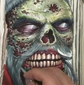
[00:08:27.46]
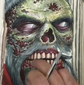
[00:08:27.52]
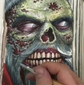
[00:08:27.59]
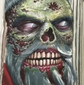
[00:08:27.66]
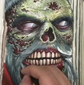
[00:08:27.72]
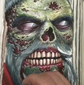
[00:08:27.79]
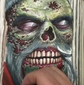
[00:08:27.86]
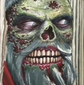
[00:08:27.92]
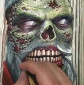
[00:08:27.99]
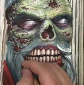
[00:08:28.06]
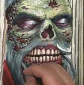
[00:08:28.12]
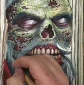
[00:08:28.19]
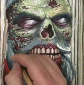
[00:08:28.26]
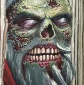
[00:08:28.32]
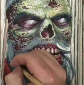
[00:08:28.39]
happy
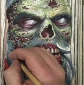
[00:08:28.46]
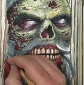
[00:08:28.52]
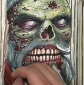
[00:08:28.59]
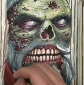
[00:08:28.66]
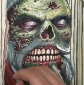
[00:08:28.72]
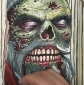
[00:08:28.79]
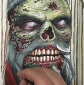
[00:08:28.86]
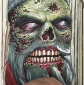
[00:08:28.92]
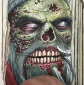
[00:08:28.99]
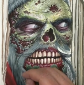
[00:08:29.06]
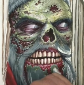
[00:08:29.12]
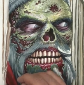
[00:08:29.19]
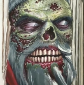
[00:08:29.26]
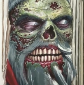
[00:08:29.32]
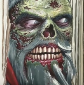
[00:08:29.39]
holidays.
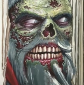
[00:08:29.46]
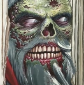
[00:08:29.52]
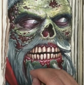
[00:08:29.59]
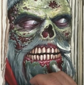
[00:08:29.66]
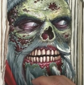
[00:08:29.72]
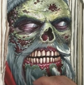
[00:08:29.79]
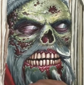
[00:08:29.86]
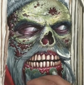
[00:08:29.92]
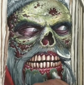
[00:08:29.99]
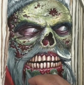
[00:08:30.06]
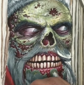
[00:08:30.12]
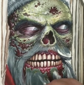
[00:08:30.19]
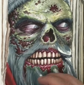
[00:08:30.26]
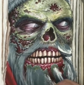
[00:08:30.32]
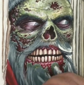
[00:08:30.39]
Hope
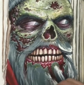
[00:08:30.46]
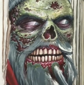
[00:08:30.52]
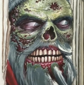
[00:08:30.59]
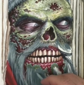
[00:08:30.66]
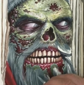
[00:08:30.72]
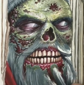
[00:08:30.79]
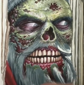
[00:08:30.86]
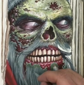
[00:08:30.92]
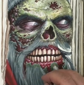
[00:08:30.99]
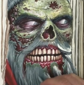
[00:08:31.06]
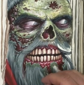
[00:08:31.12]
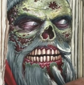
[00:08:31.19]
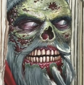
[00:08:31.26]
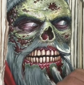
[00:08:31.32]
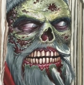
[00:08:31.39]
you're all doing
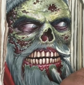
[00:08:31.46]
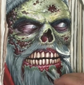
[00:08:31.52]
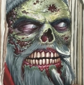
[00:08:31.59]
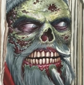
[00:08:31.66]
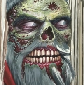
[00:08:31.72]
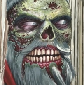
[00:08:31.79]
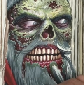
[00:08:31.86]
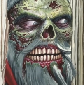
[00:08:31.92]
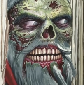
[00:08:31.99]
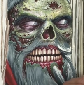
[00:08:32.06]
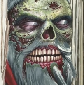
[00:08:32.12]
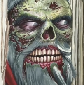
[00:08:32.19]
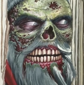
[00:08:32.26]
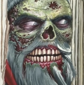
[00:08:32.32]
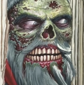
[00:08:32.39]
well, and
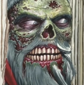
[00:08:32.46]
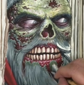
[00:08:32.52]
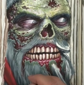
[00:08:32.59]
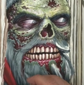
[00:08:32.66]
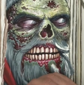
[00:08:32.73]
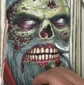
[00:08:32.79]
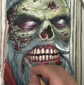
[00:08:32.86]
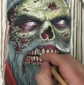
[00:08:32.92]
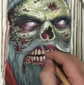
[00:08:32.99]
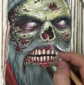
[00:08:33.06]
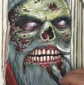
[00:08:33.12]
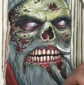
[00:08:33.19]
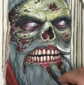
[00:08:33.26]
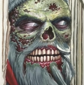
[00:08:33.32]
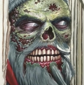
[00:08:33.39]
let
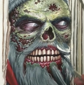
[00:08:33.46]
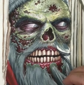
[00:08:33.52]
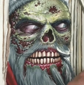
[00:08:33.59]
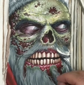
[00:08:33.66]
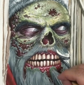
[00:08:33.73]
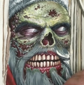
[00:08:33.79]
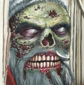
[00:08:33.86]
me know